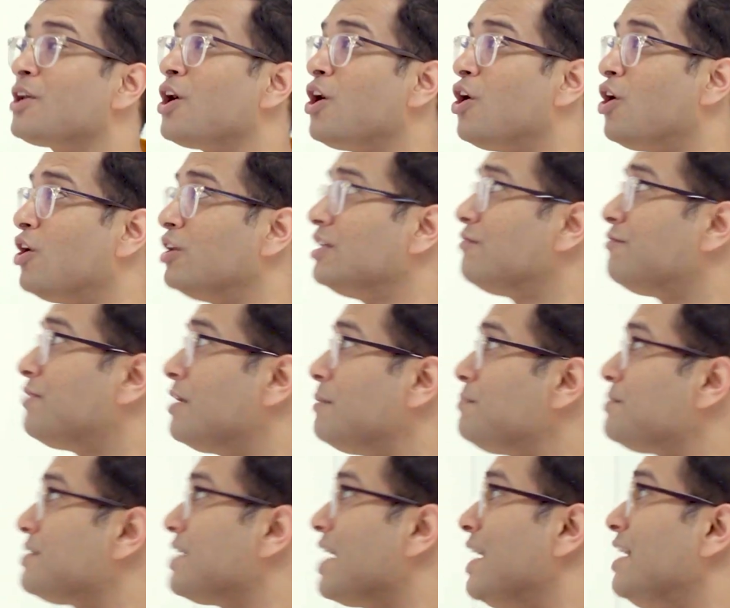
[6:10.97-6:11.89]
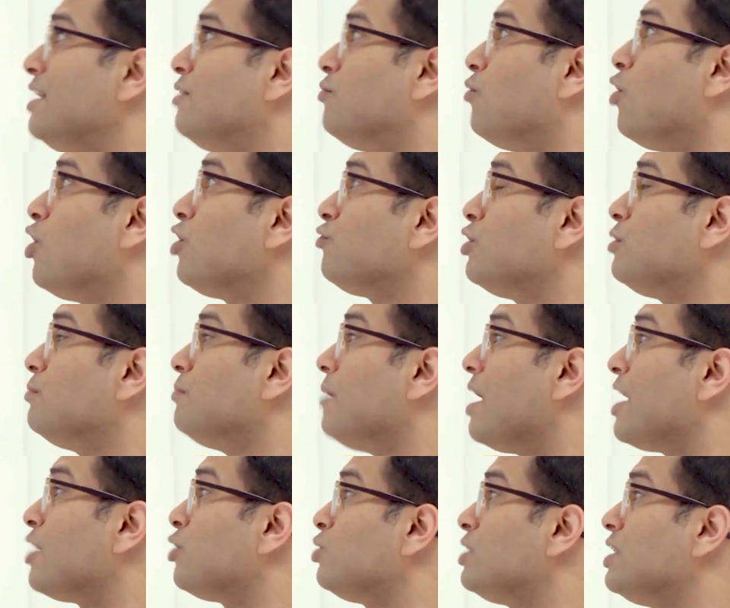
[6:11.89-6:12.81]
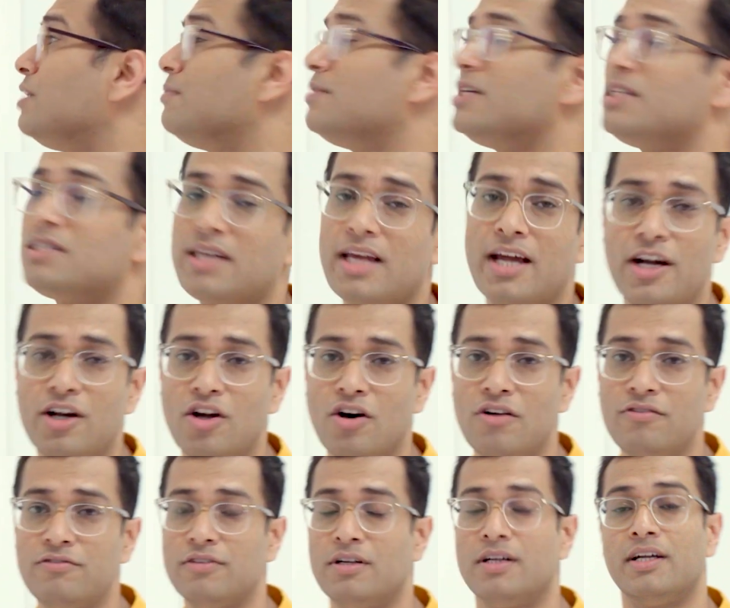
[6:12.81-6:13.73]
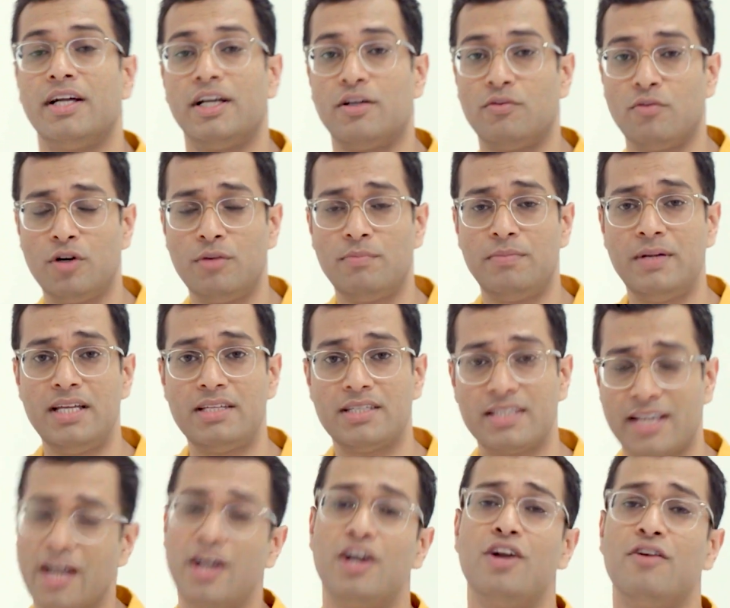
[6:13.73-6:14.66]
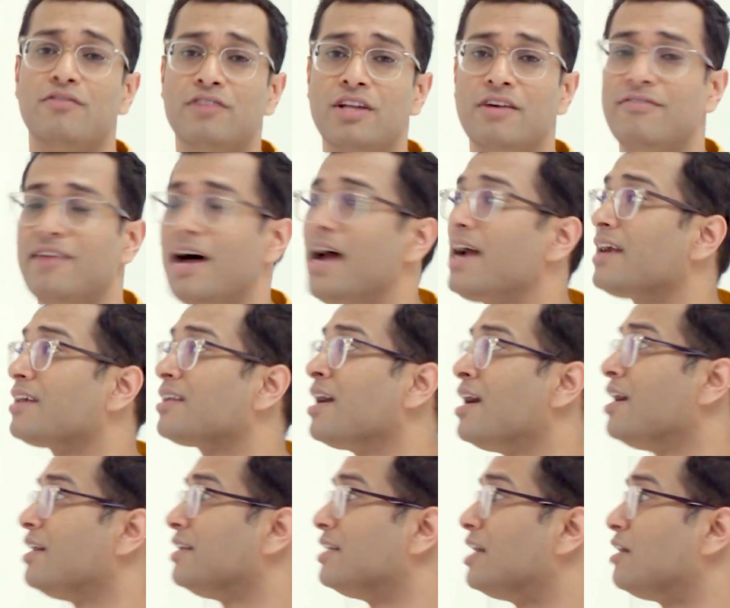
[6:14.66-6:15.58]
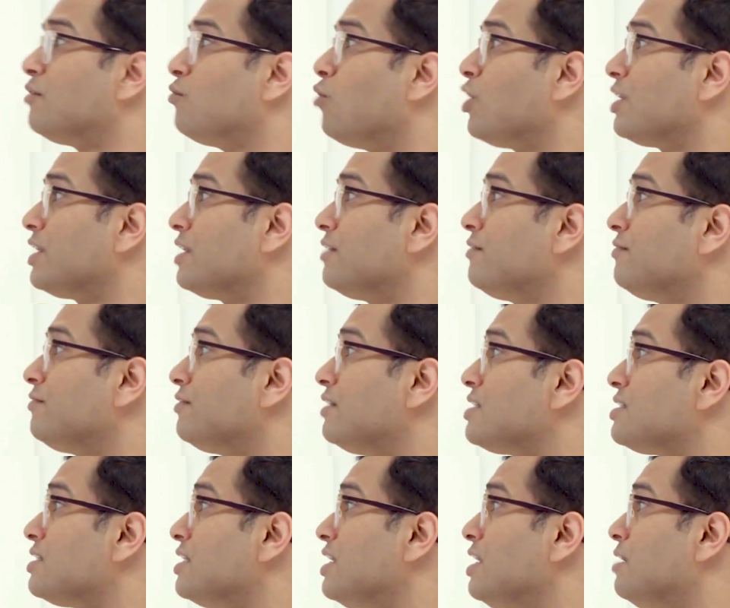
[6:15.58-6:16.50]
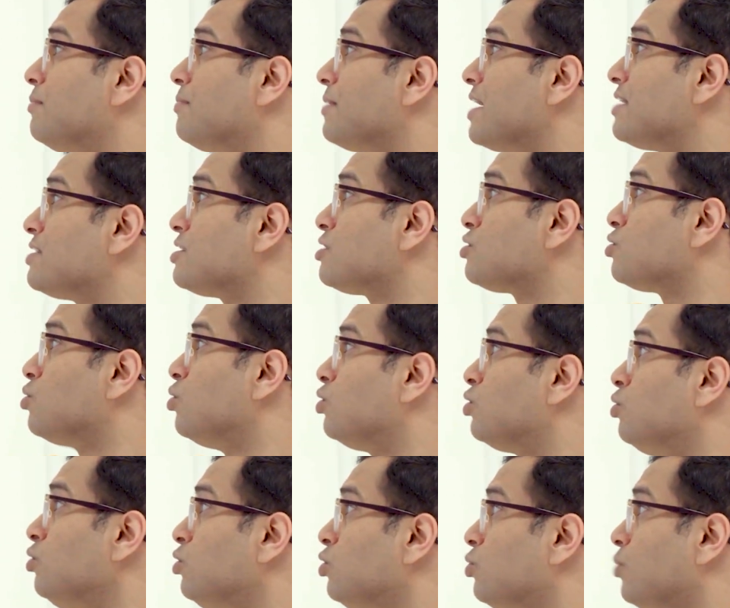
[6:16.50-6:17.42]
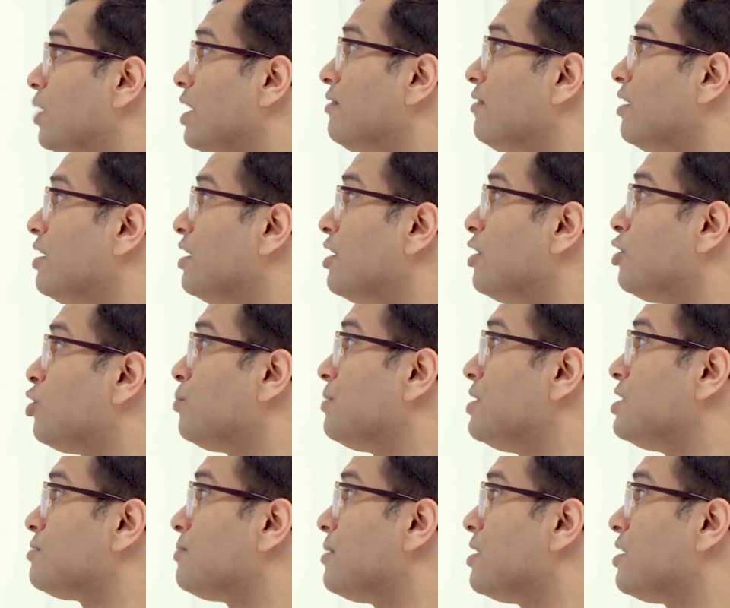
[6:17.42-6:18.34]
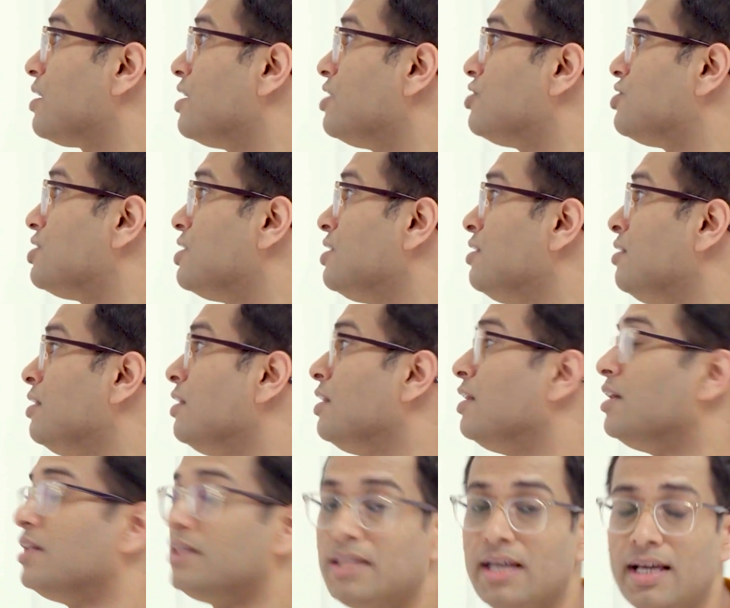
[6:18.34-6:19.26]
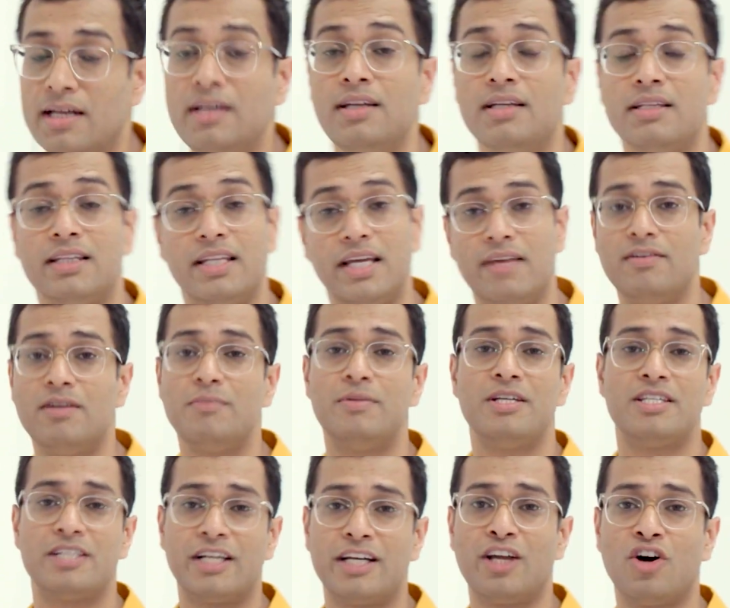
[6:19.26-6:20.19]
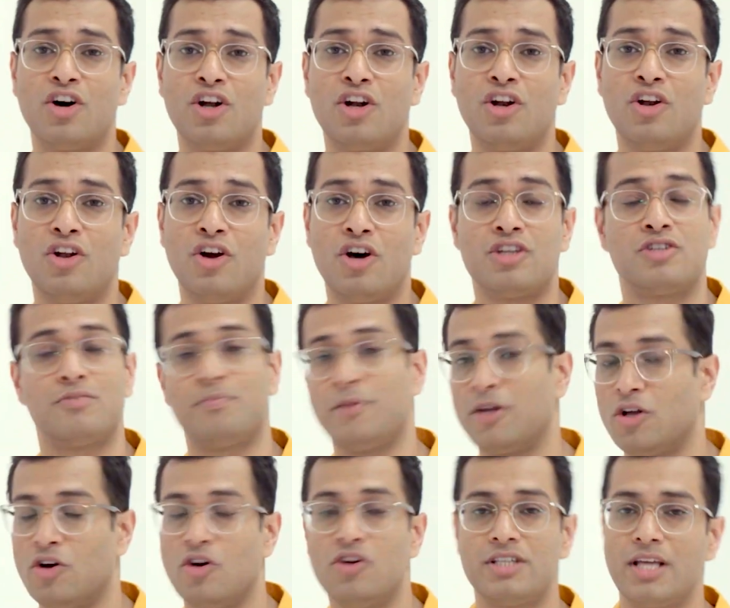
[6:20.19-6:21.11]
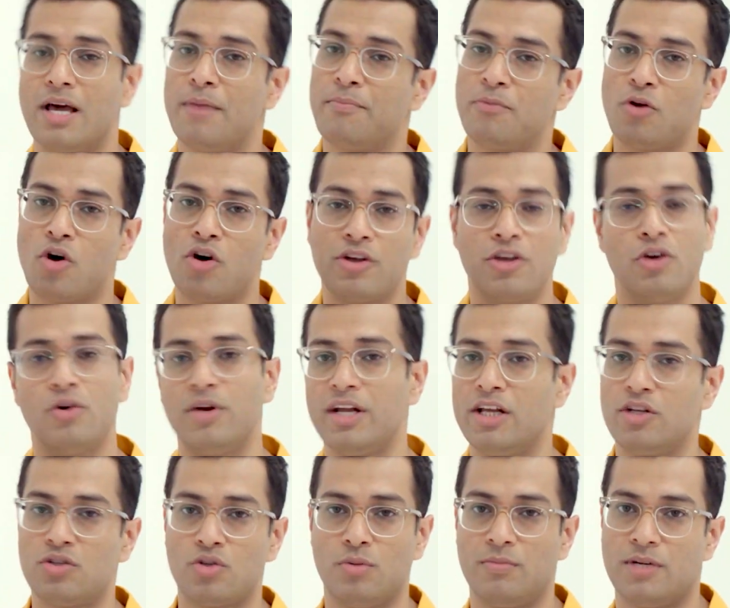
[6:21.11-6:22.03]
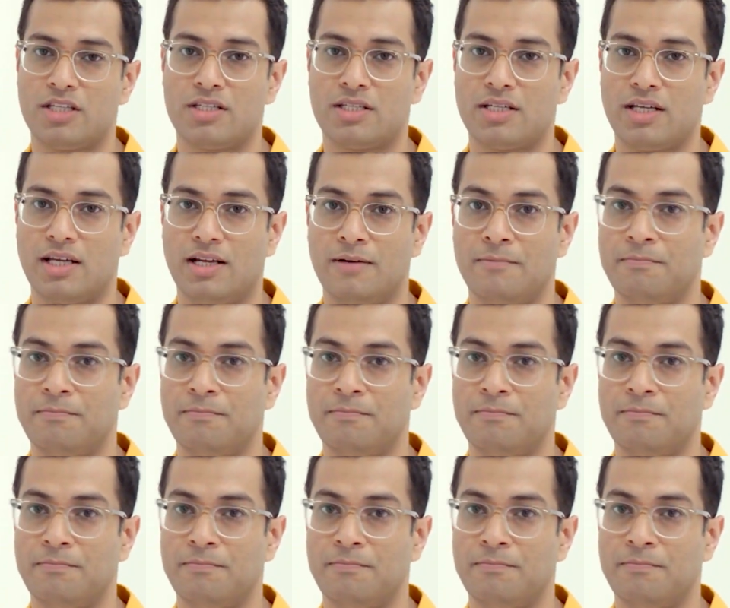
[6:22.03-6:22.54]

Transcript: On the flip side, what would Maruti be scared of? It would be scared of the fact that what if the steel prices go to 1200 rupees per kg? Then they will be sitting on a loss because they are procuring so much steel.